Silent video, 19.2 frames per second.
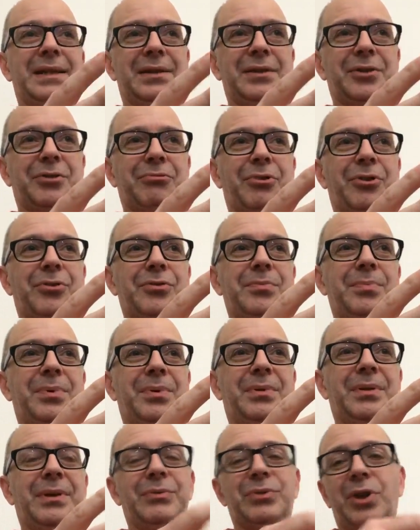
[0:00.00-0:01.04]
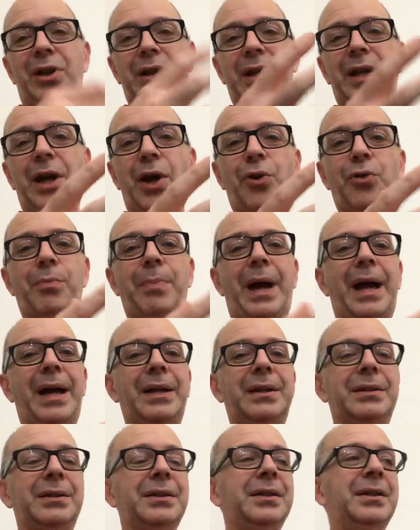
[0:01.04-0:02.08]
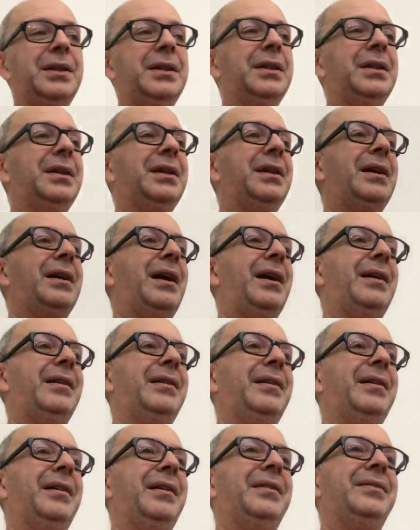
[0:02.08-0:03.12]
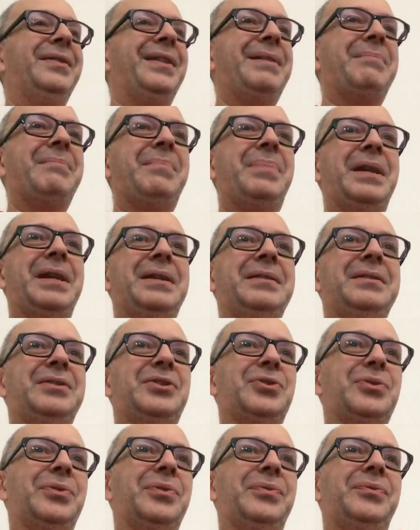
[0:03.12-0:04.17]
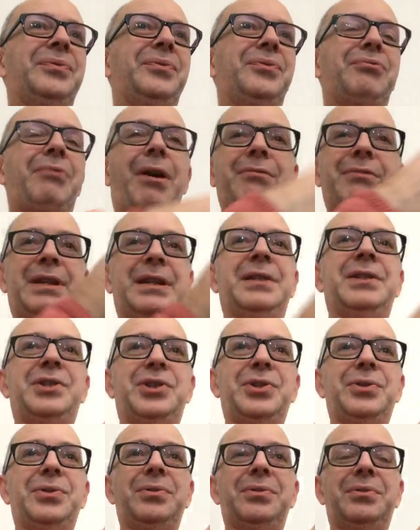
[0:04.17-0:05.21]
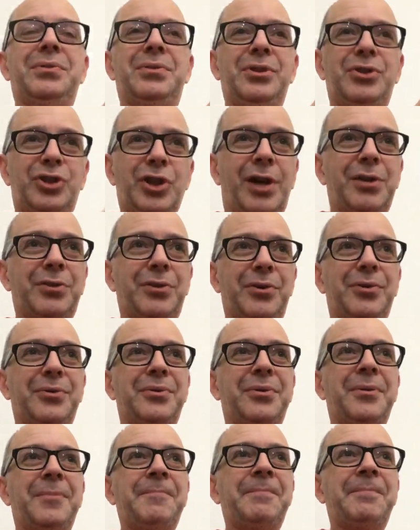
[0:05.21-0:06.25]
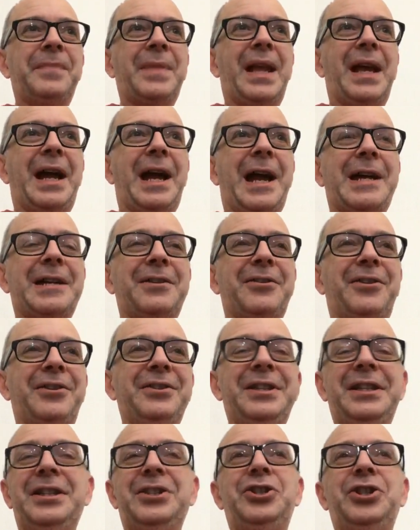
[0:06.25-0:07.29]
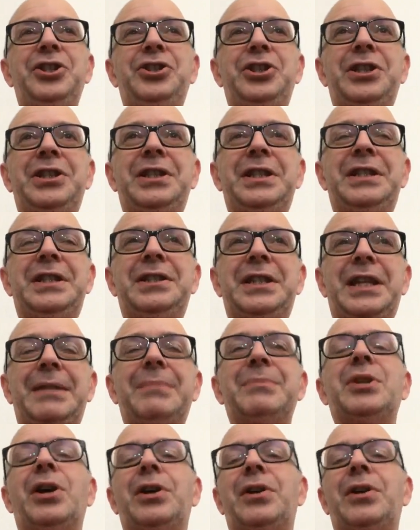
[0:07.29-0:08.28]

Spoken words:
the group. It was like a girl band, and then being sort of thrown into the jungle. And I think she just seems like a